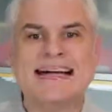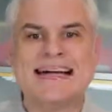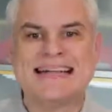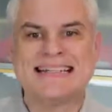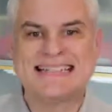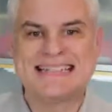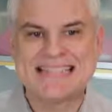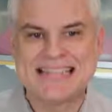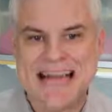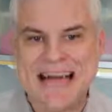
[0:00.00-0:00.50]
a
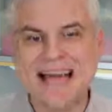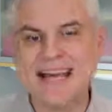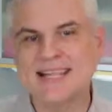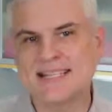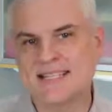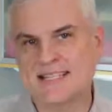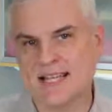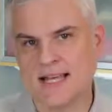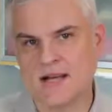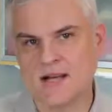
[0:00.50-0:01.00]
data
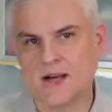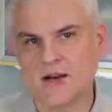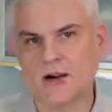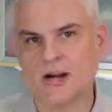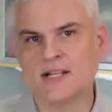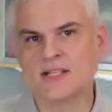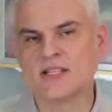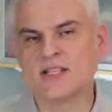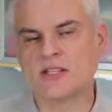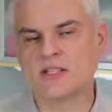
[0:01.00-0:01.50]
center
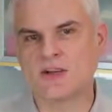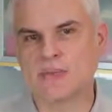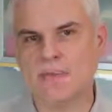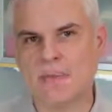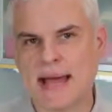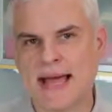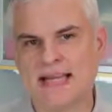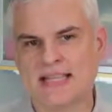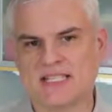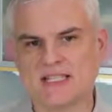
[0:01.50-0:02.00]
on such a
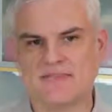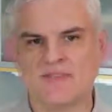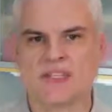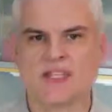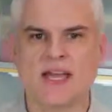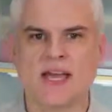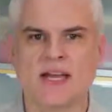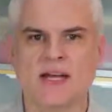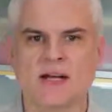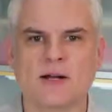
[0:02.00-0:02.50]
massive
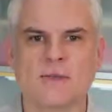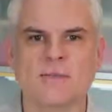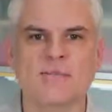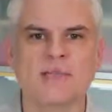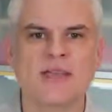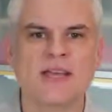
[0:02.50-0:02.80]
scale.